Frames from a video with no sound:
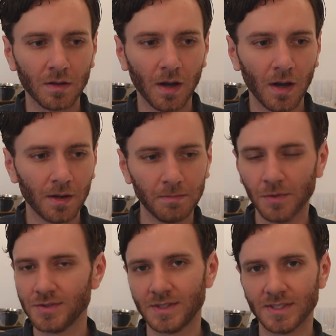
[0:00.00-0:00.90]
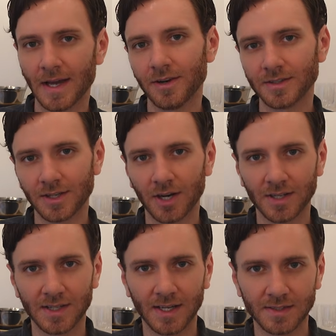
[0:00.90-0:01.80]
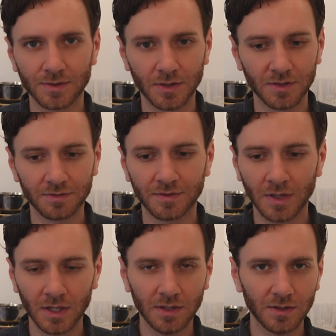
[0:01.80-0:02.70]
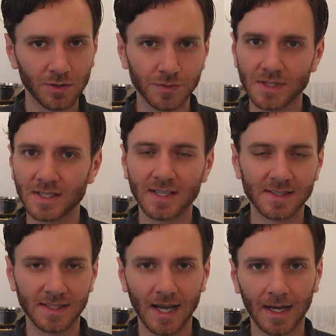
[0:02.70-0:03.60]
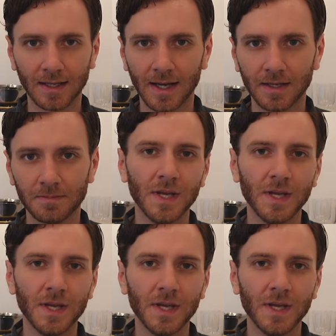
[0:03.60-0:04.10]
Most designers and architects sort of use this as a guideline.